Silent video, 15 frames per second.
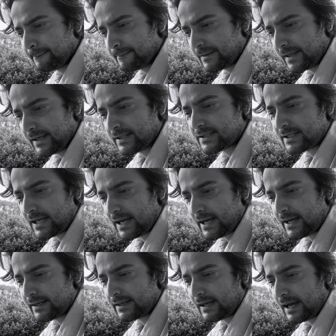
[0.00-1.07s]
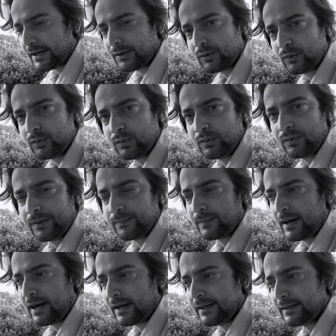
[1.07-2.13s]
things that I do in
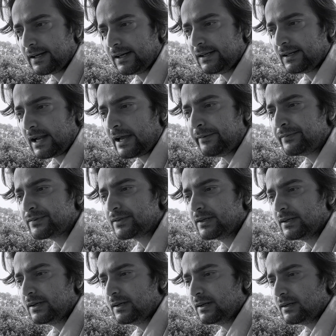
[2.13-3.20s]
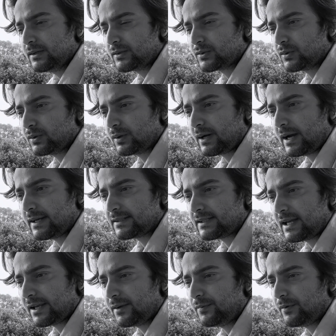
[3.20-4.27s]
my daily life. So guys,
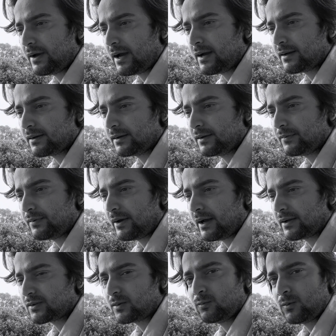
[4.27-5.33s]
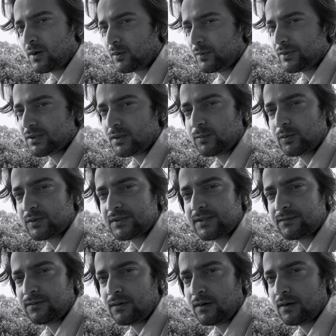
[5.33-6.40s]
like if you are someone who is
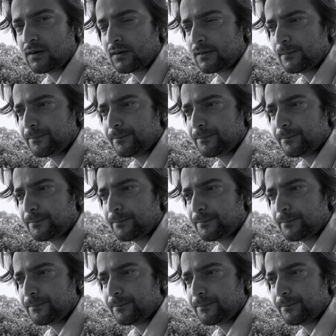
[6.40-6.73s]
opposing for